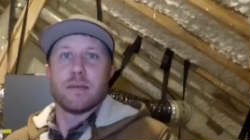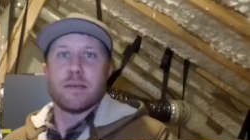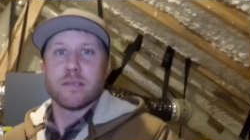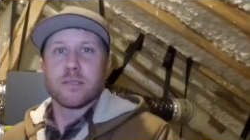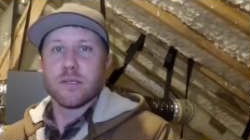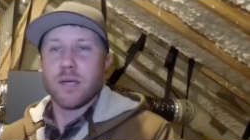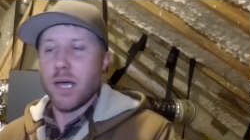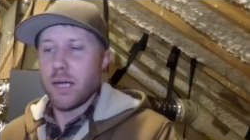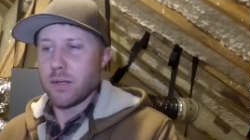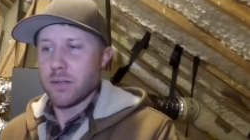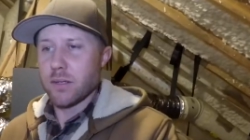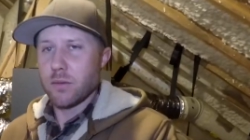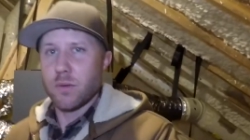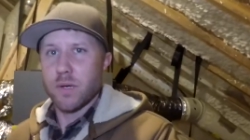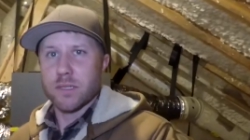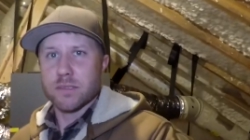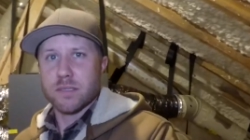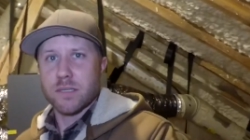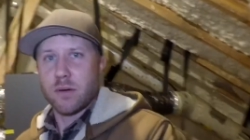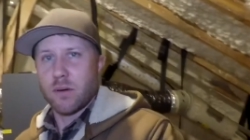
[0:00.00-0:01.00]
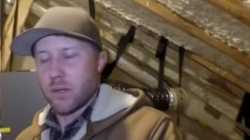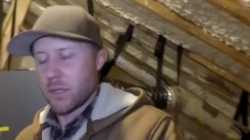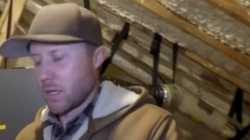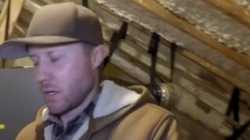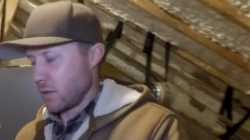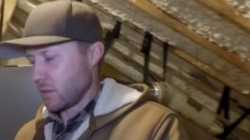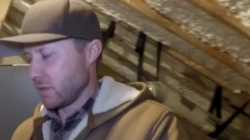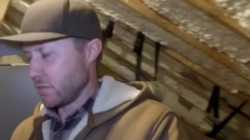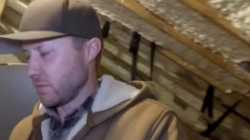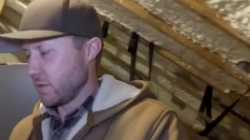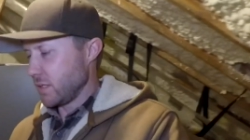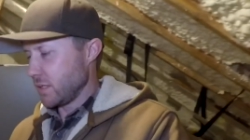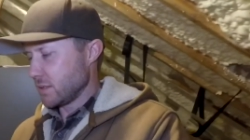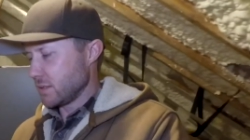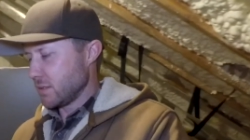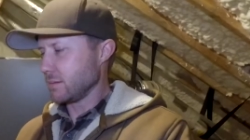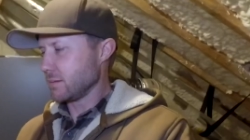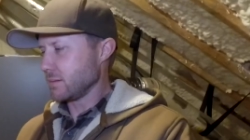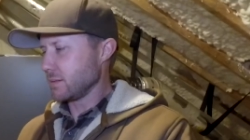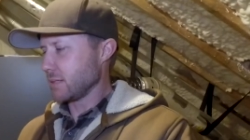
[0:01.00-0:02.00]
So I don't know what's going on. If
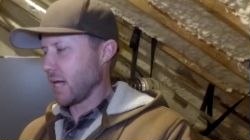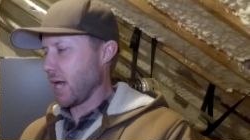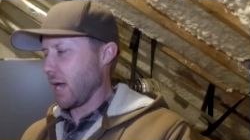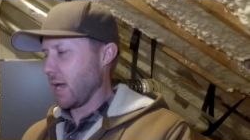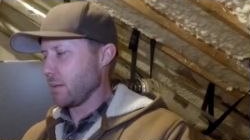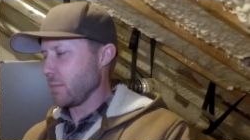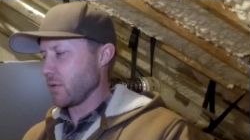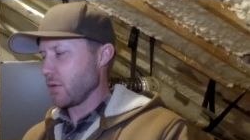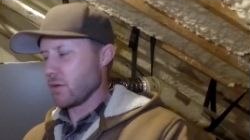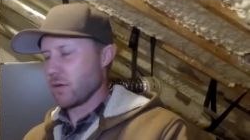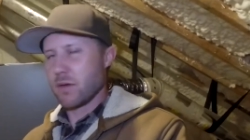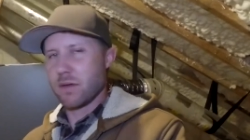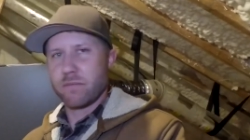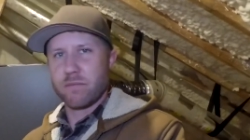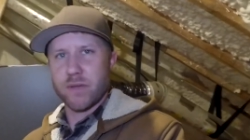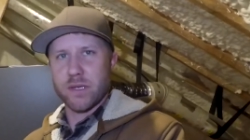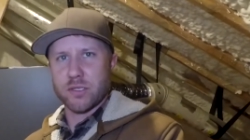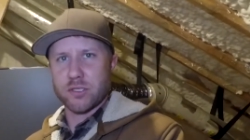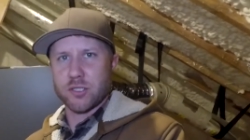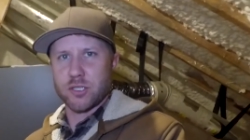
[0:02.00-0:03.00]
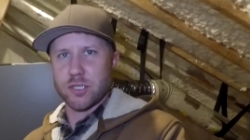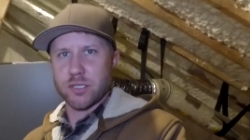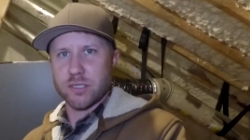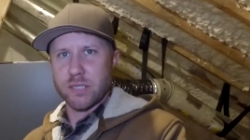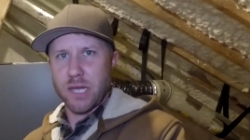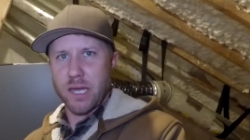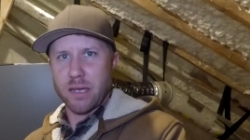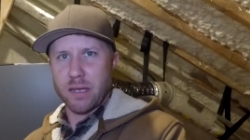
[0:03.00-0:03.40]
this timer, if it's just